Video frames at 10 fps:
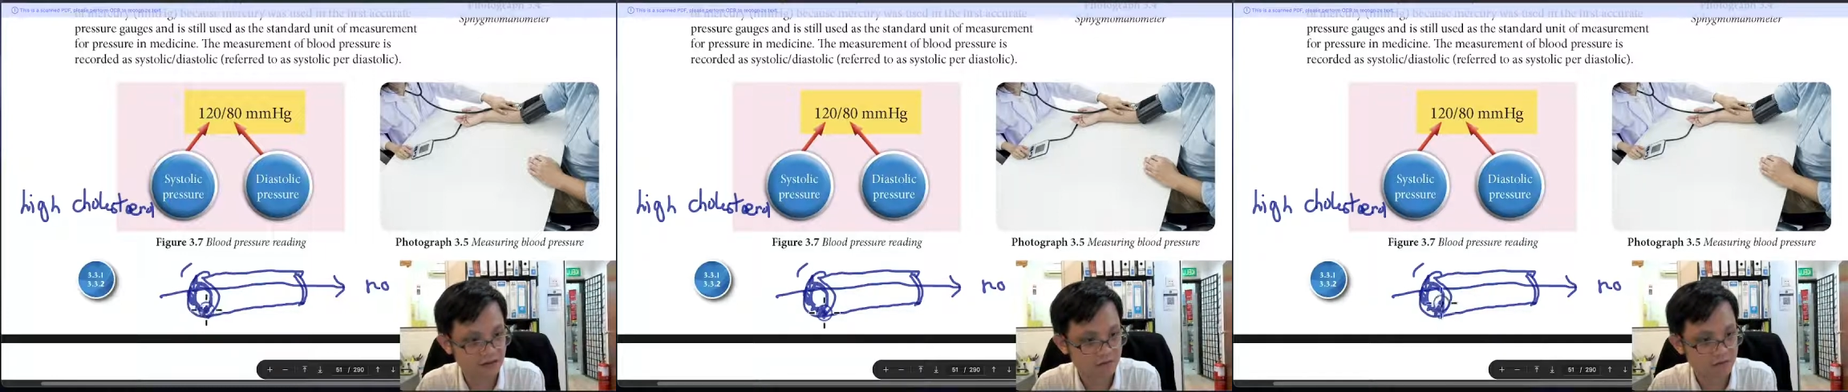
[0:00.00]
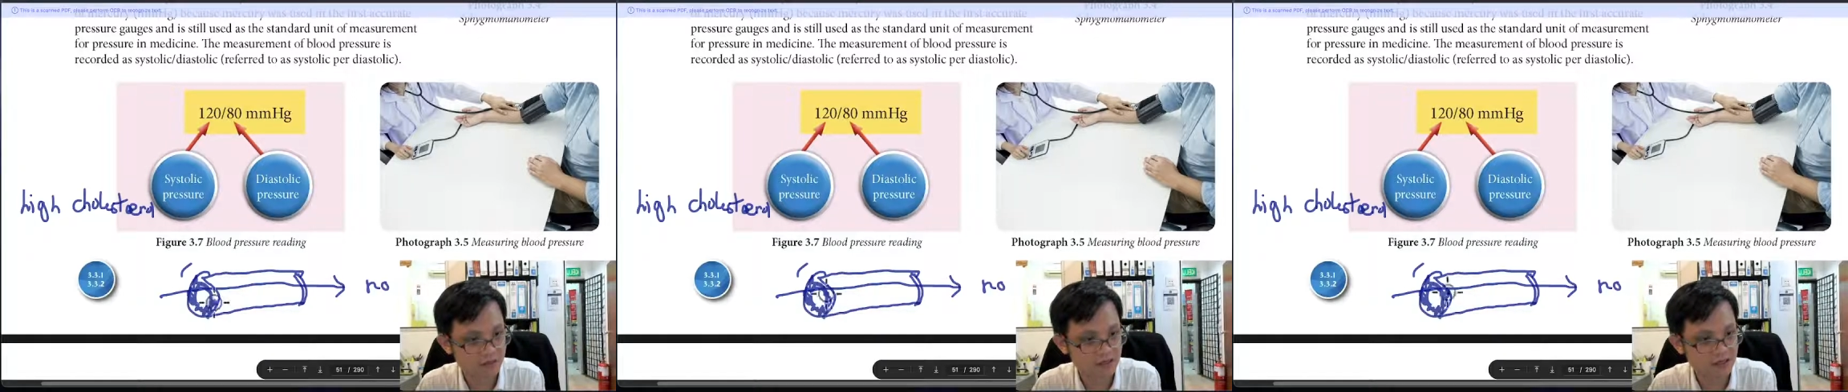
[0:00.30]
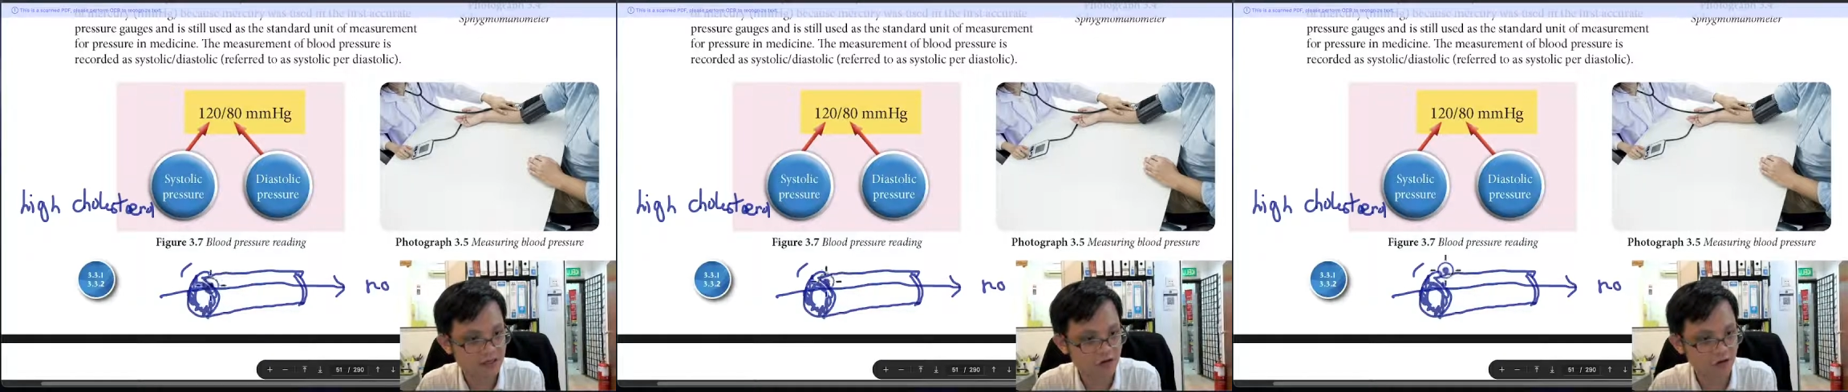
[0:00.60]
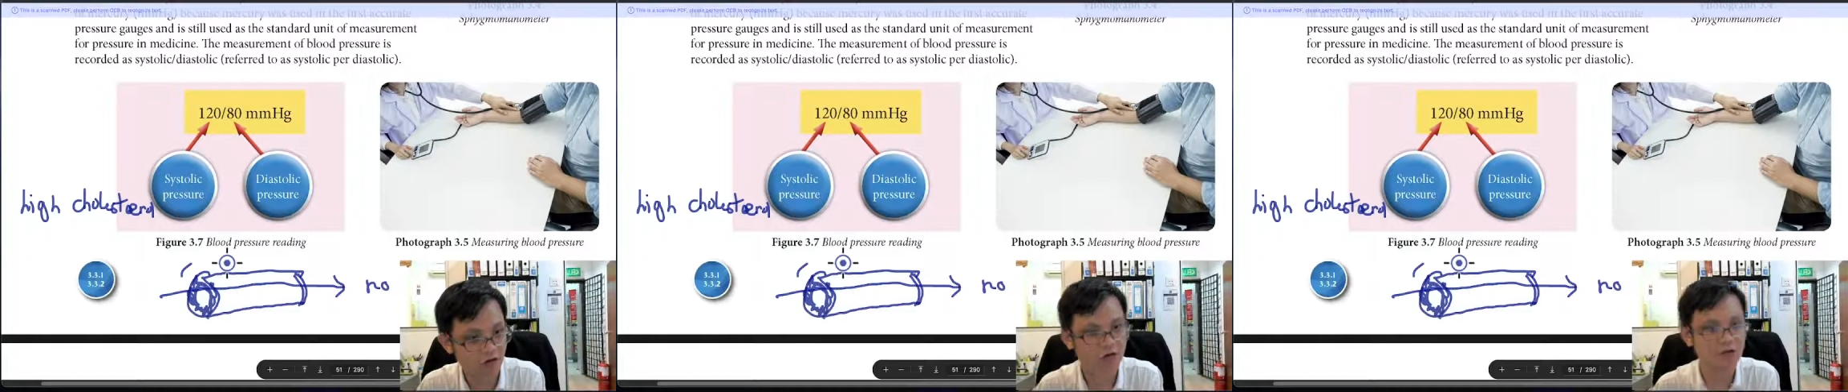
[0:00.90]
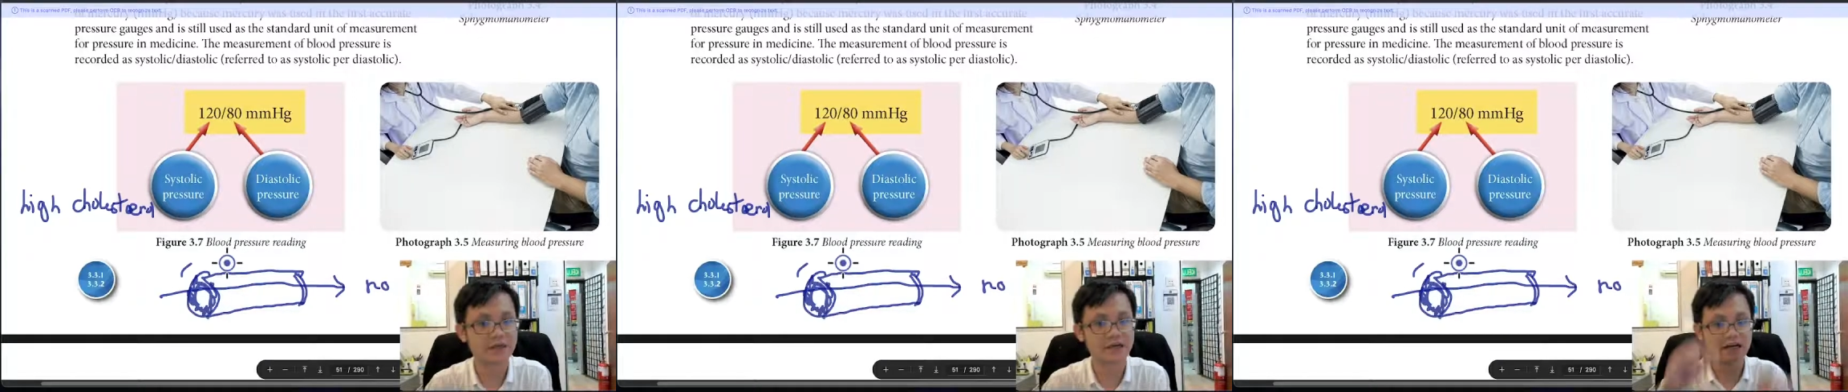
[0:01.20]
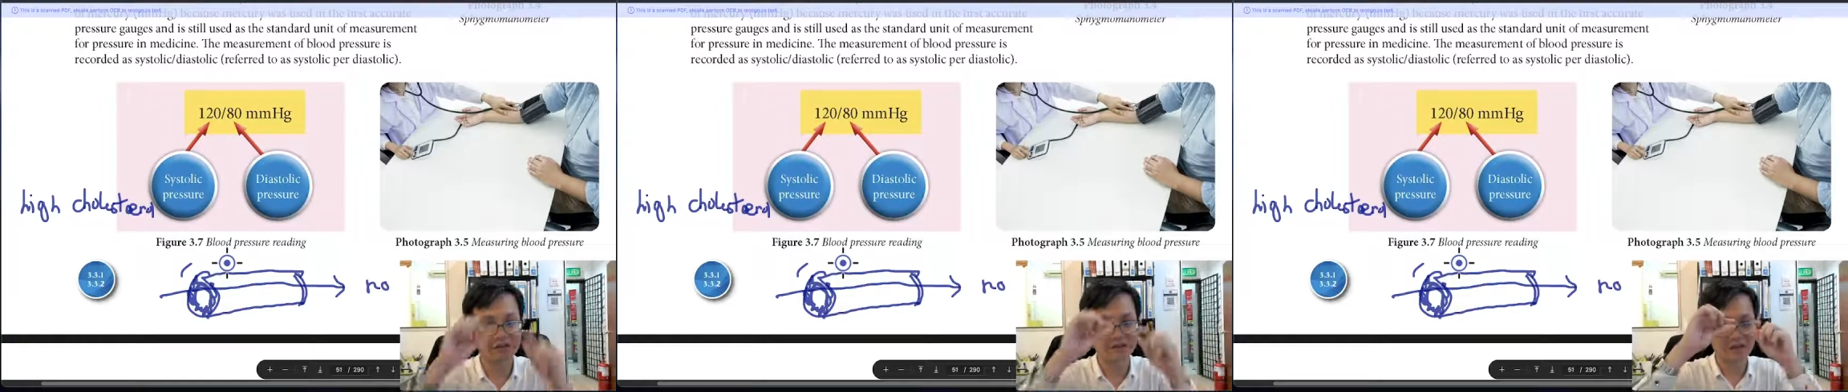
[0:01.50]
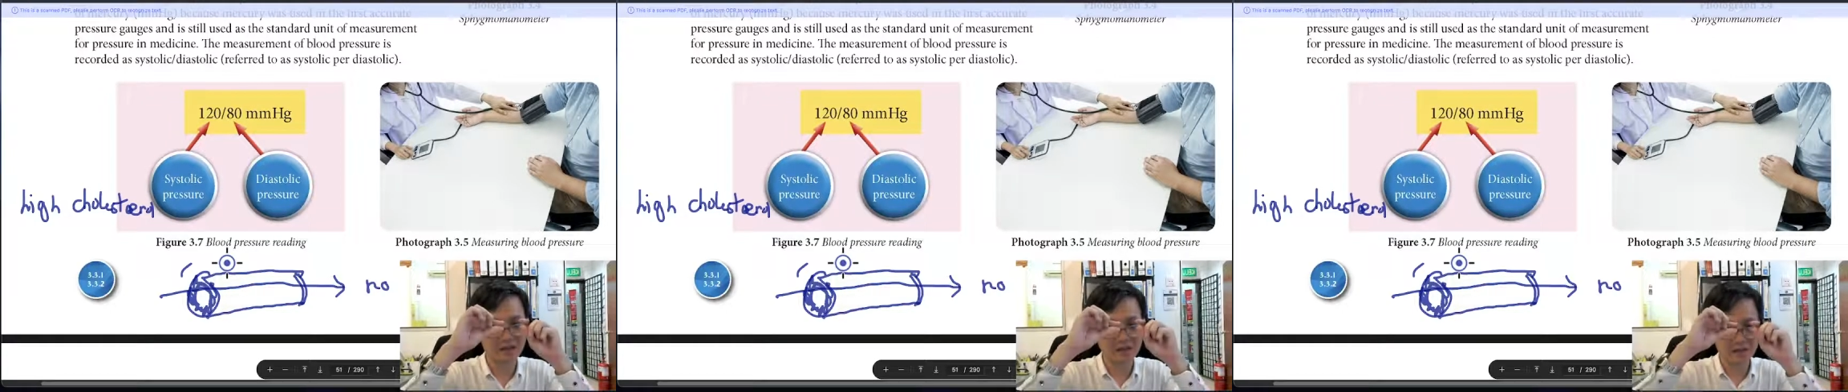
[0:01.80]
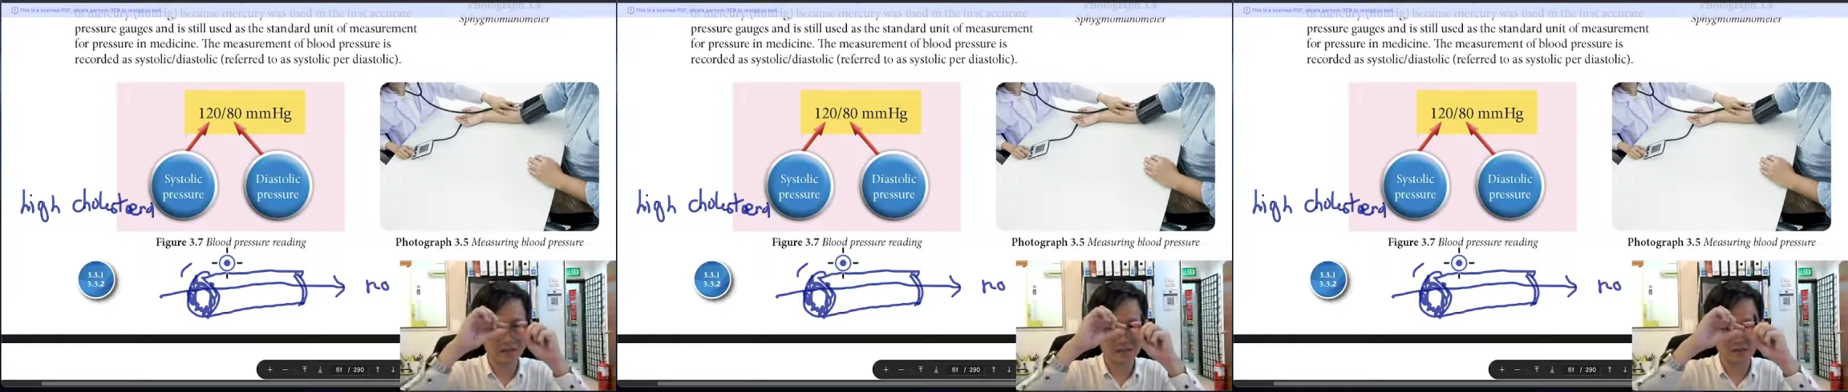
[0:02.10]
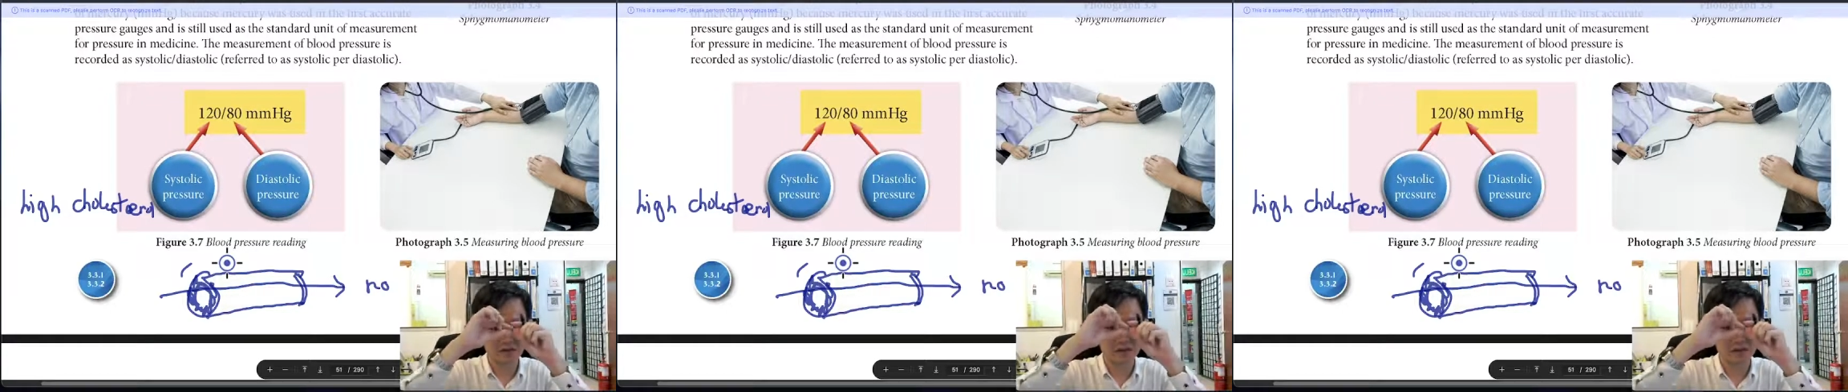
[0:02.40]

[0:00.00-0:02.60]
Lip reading: making the hole becoming smaller.